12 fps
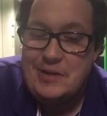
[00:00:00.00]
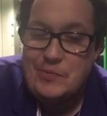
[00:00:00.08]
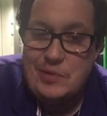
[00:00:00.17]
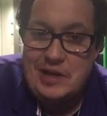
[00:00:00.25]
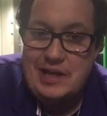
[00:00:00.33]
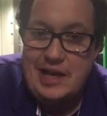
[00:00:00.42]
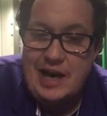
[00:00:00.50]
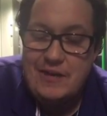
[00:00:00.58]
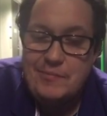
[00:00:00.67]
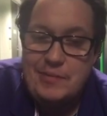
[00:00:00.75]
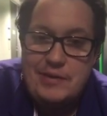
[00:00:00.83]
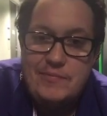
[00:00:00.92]
we have
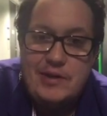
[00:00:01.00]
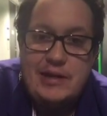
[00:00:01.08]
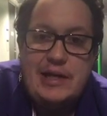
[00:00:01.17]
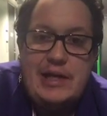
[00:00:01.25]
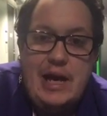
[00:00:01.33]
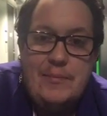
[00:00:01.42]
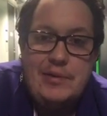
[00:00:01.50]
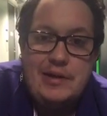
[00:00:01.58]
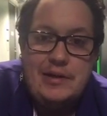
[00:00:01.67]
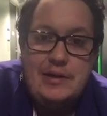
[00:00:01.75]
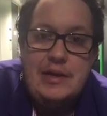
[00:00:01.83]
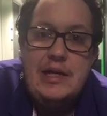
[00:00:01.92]
been running an
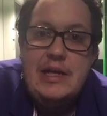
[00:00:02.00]
applicant